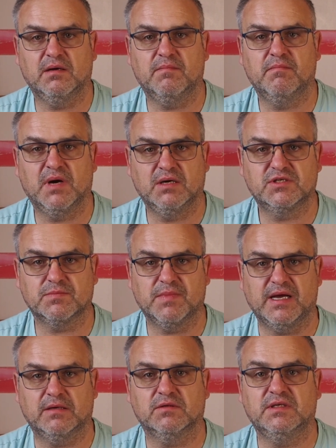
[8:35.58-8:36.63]
motor
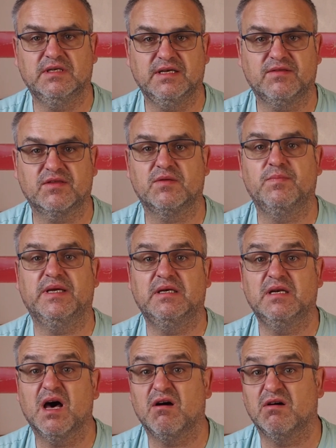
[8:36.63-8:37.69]
mount needs to be
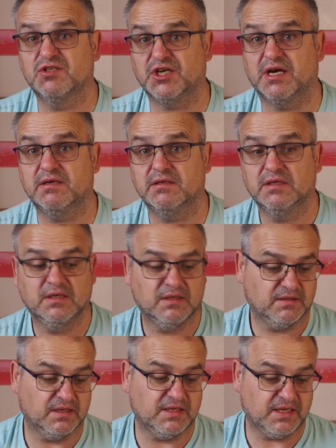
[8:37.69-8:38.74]
larger
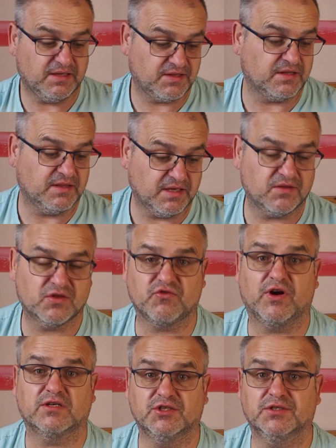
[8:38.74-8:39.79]
than it is in the
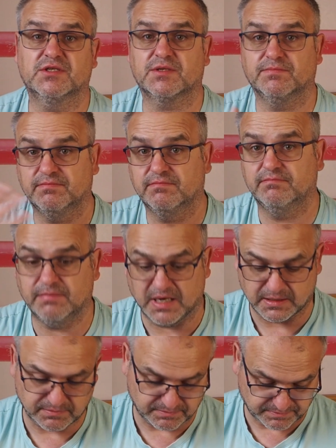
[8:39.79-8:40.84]
instructions, but
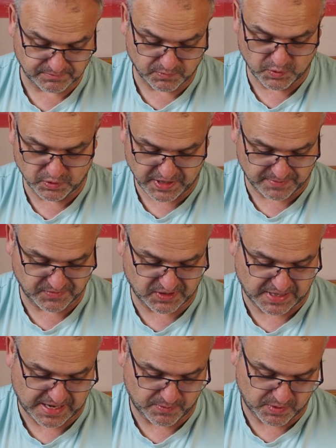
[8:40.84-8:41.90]
we'll come to
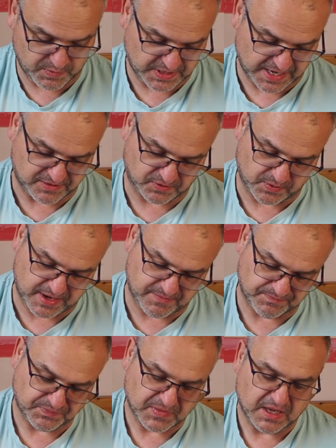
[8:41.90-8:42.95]
that when we get to it.
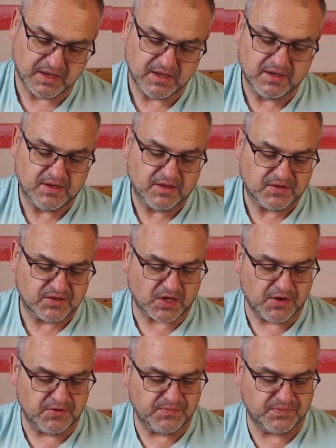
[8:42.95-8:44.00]

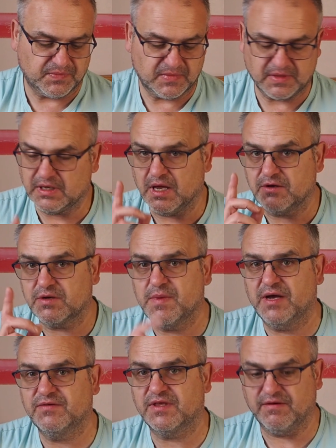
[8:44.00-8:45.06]
So the
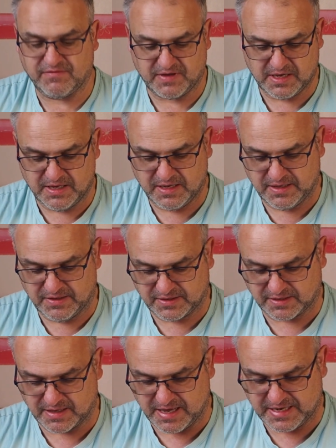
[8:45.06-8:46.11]
Locomotive
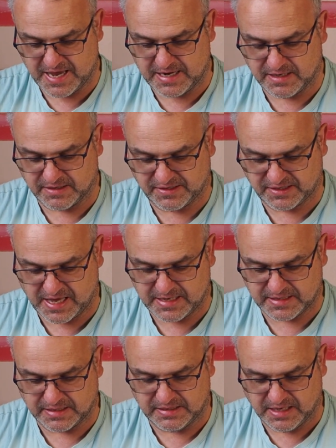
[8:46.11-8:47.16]
is, again, I said,
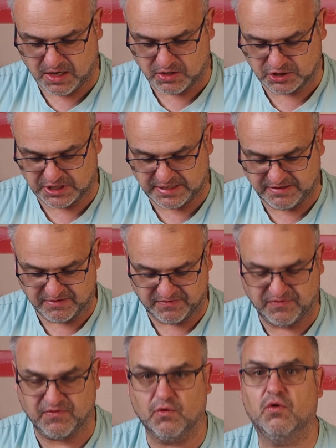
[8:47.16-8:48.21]
largely
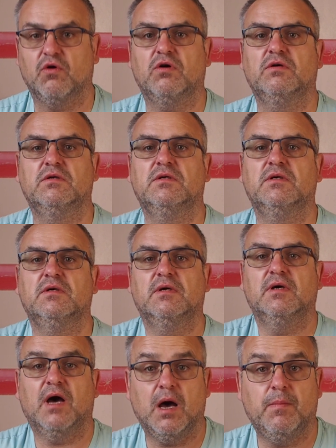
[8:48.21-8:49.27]
for
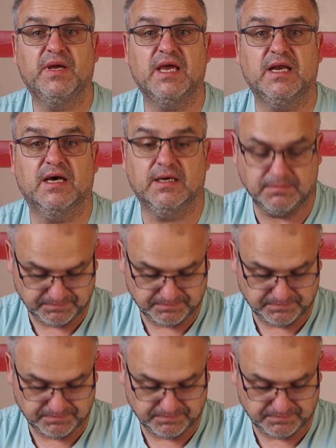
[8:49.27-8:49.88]
a beginner